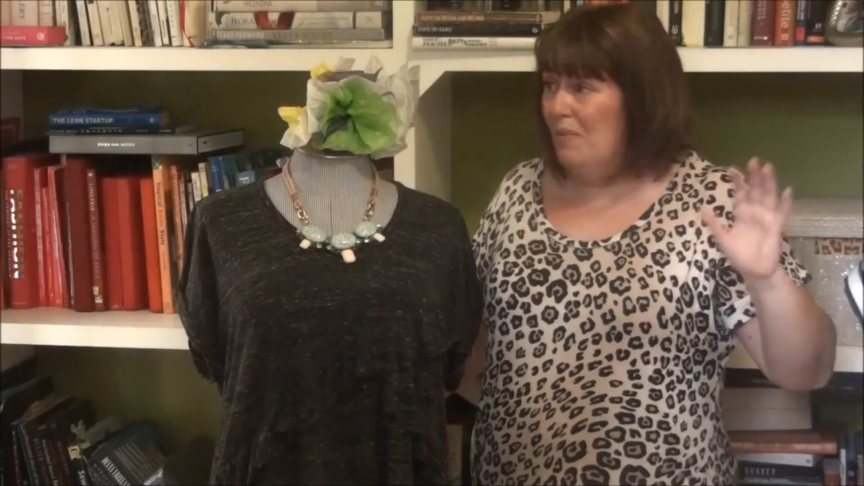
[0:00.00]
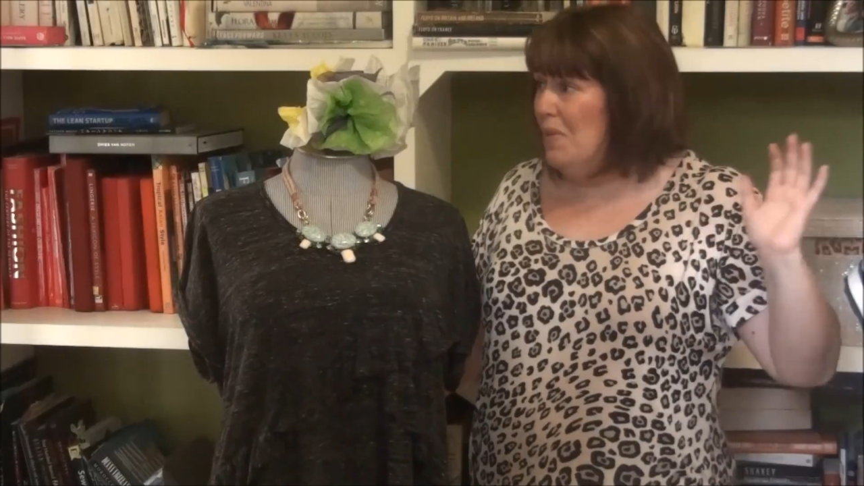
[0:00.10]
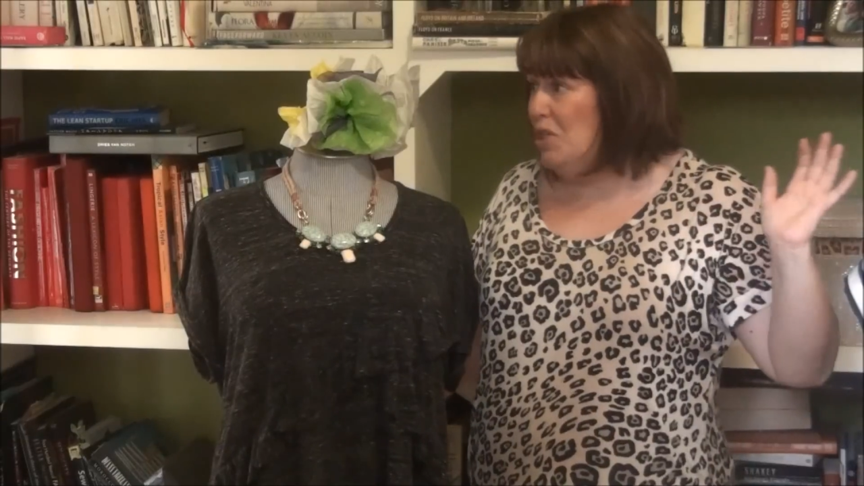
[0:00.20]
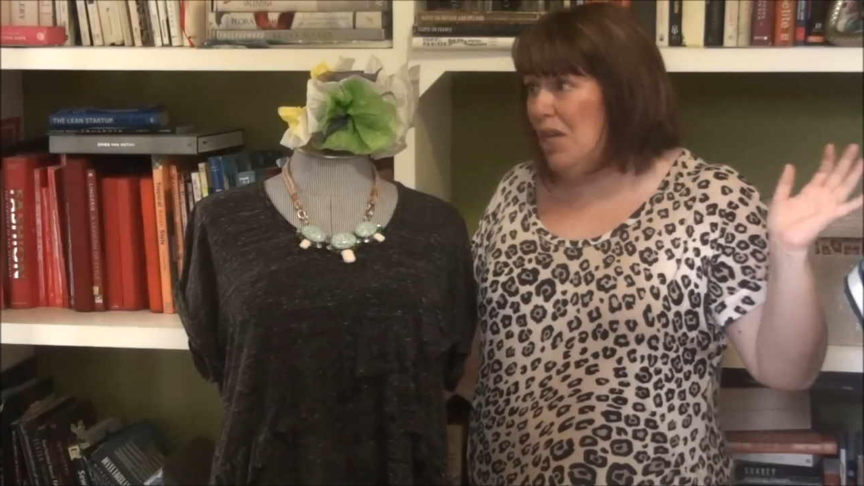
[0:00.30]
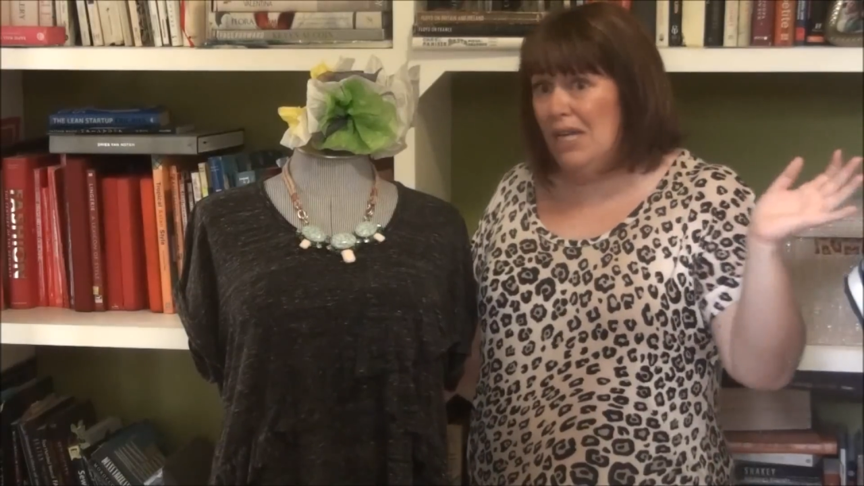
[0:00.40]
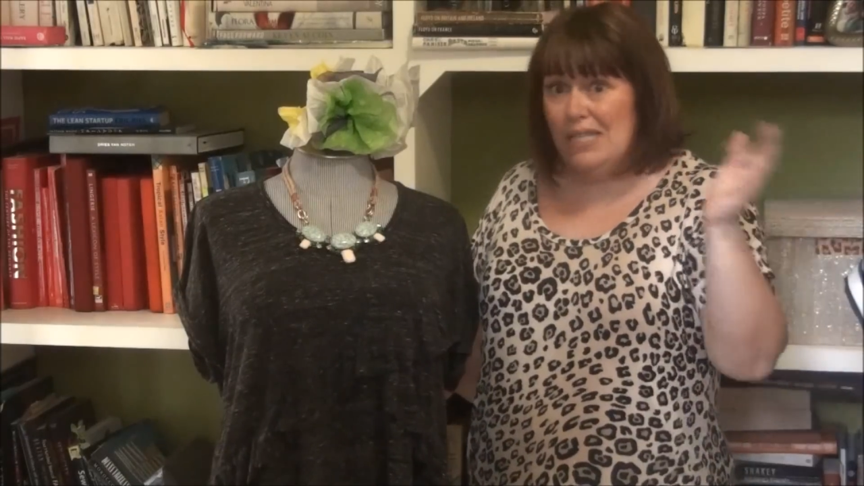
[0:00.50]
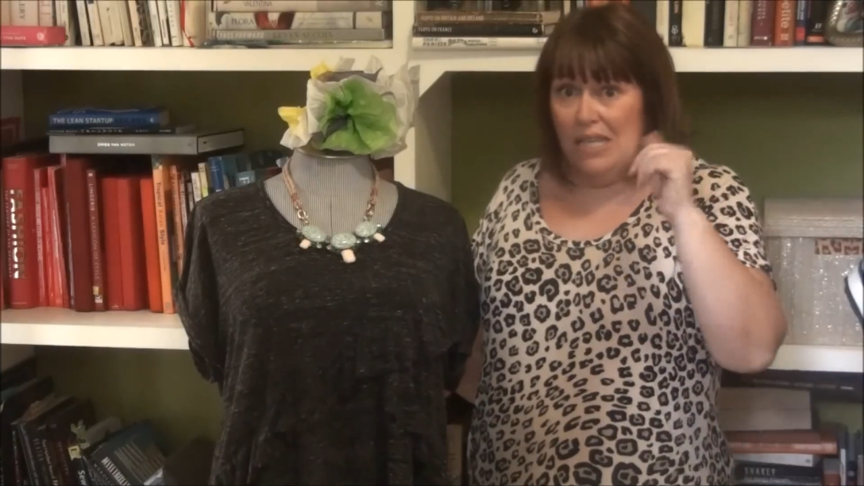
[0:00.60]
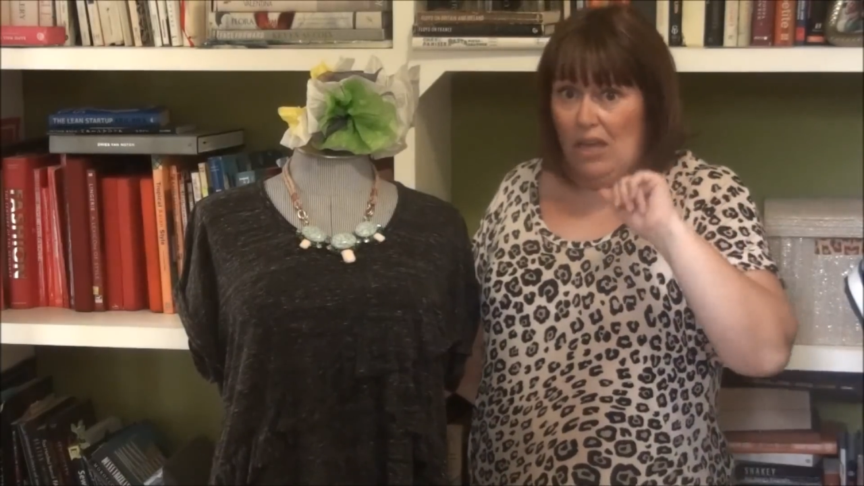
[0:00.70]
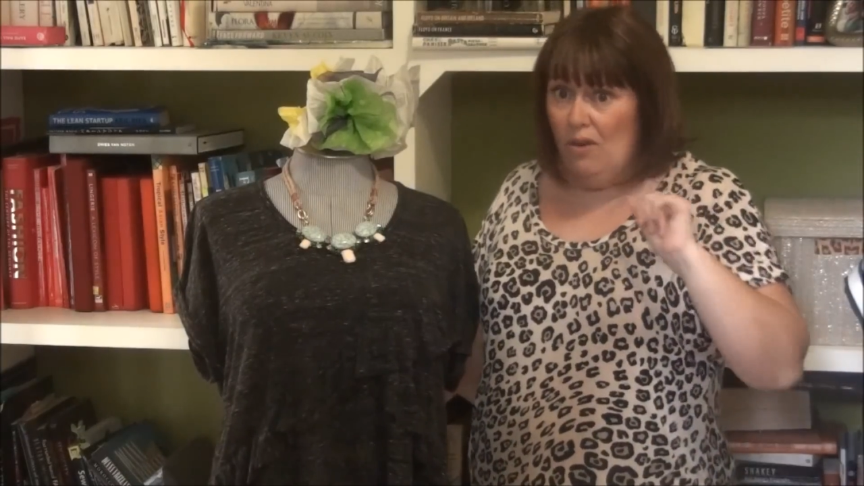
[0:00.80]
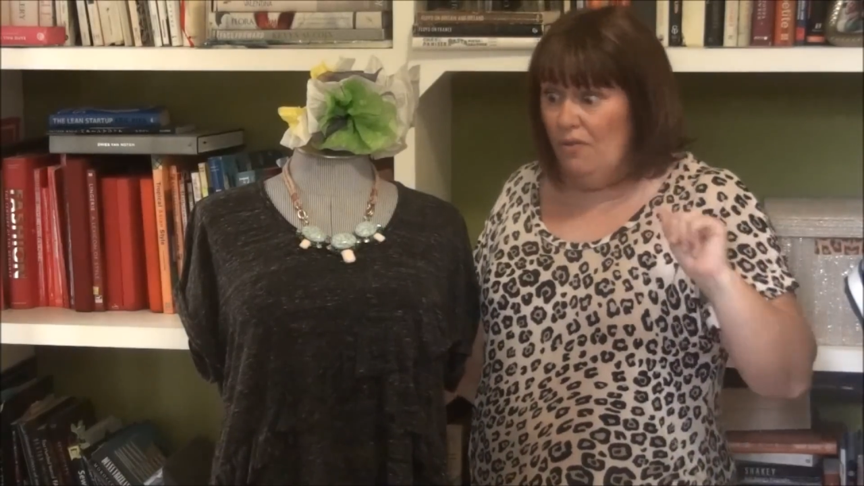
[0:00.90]
in which case
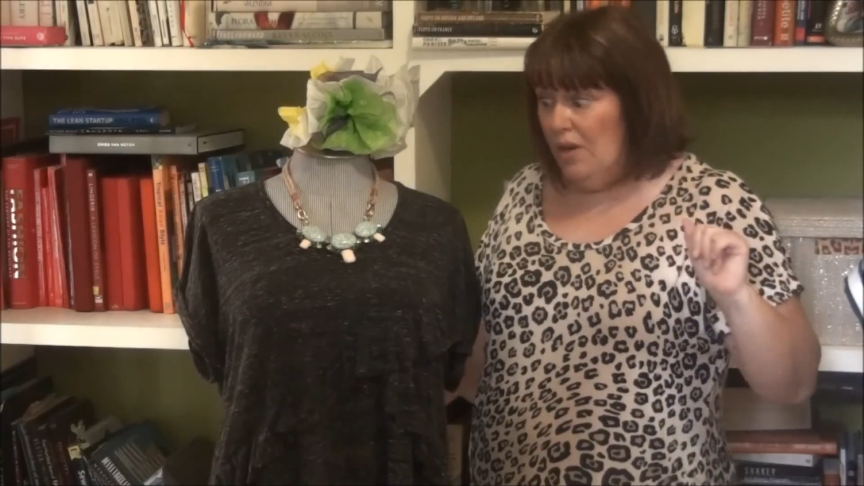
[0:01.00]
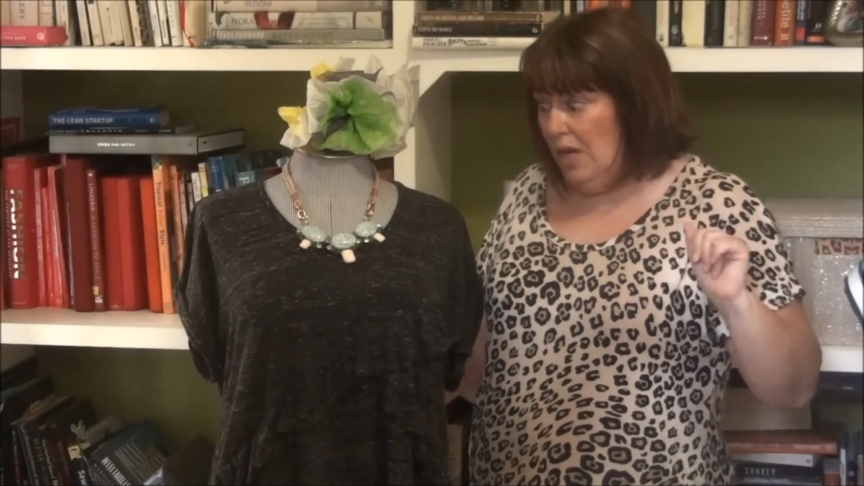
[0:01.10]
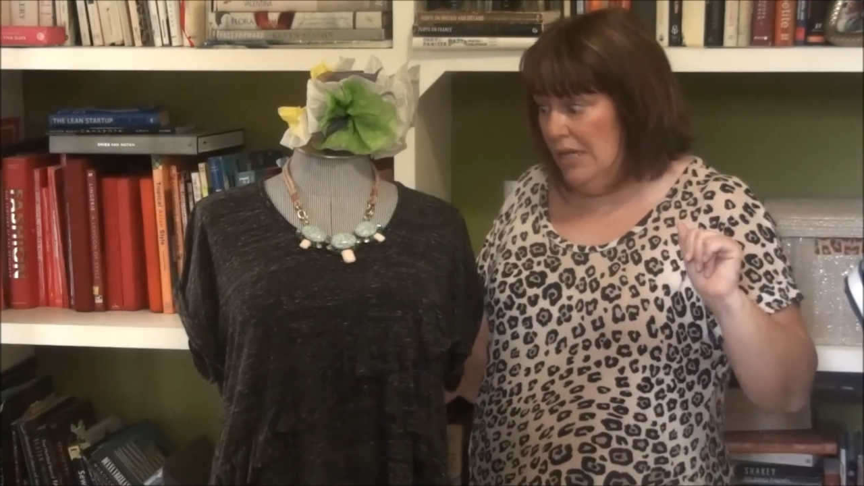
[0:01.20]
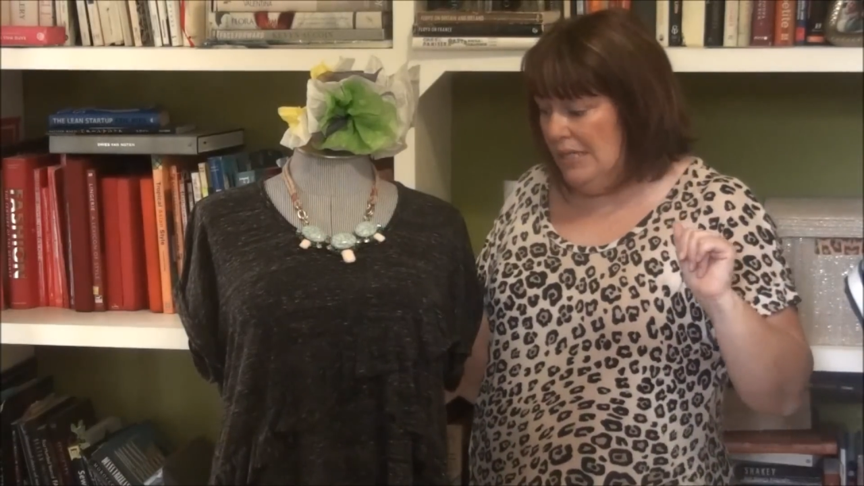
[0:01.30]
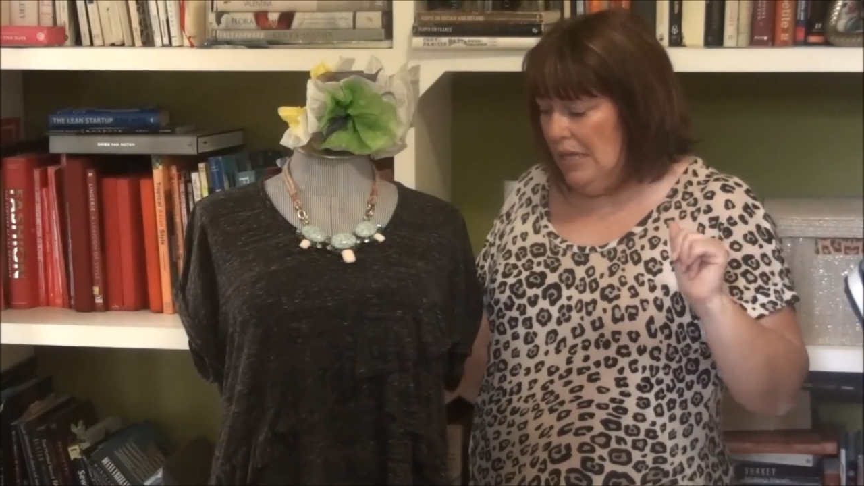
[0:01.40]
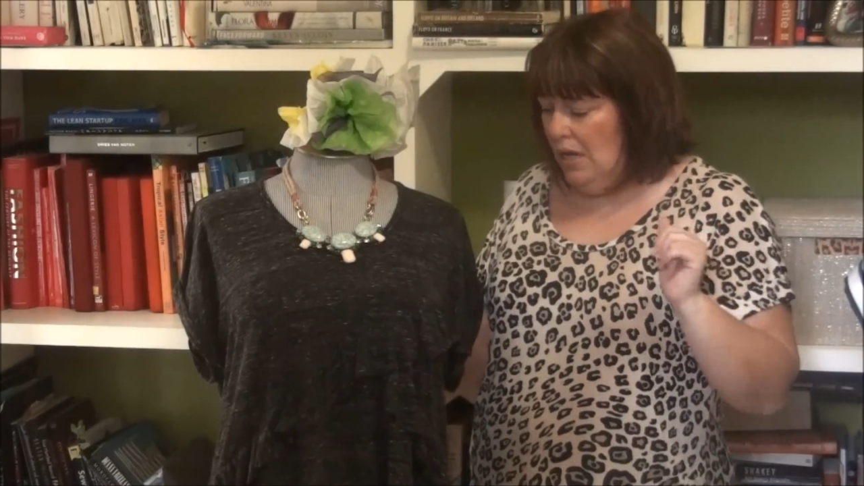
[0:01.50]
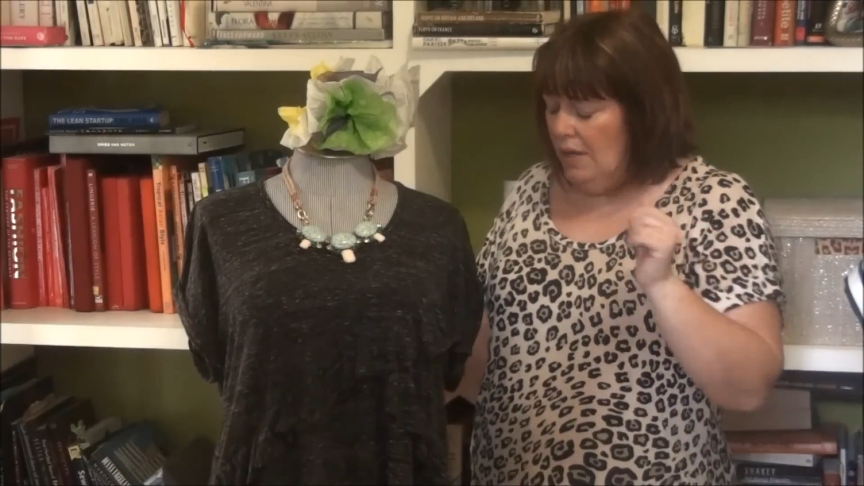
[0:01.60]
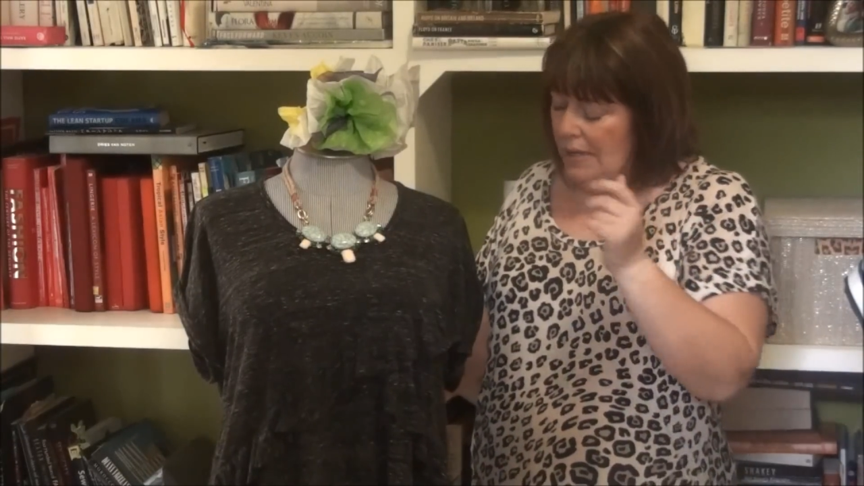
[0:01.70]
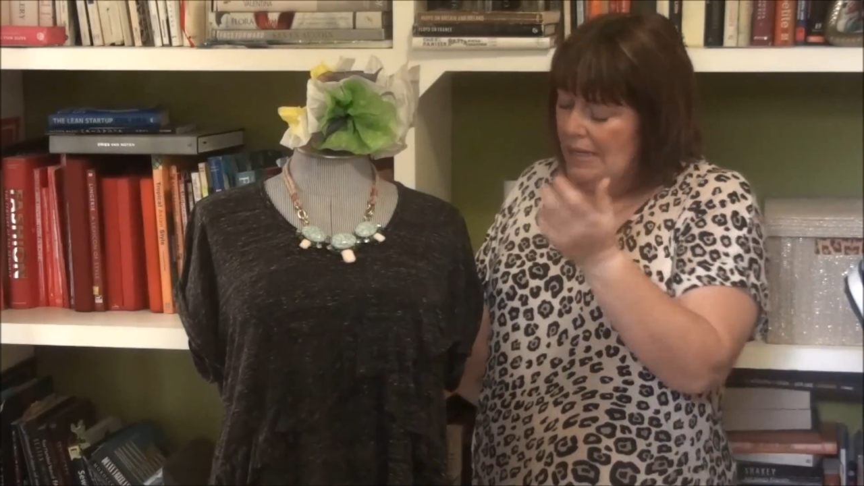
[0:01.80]
go for it, I say.